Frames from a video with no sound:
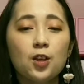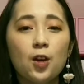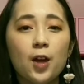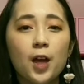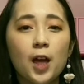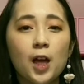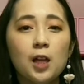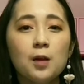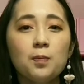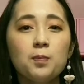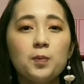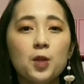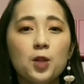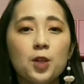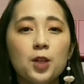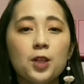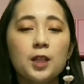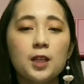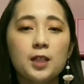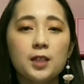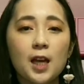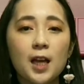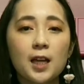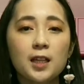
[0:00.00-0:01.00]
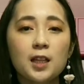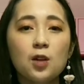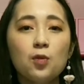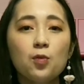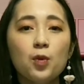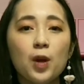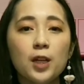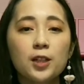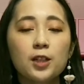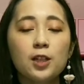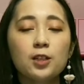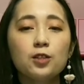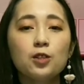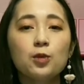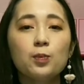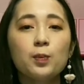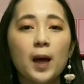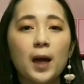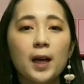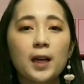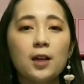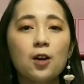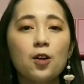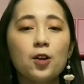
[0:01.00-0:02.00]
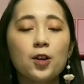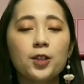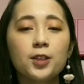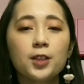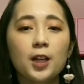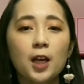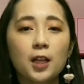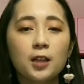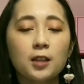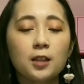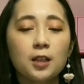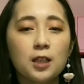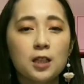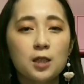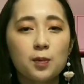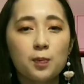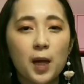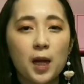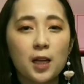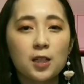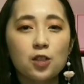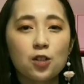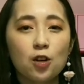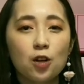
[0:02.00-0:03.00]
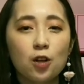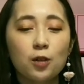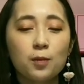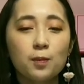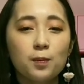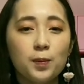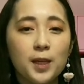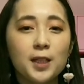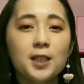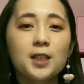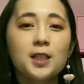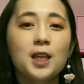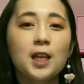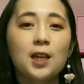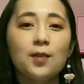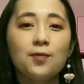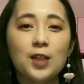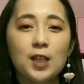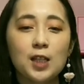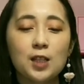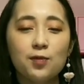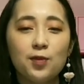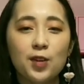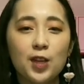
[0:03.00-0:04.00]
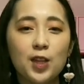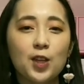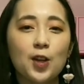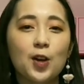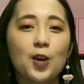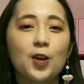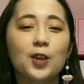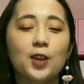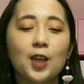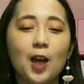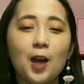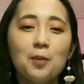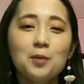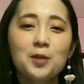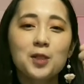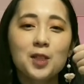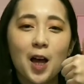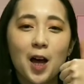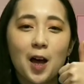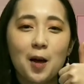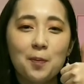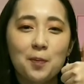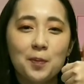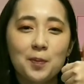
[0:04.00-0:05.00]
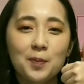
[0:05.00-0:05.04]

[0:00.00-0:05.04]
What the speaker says: helped you in deciding whether to buy or not this blush on, please give this video a thumbs up.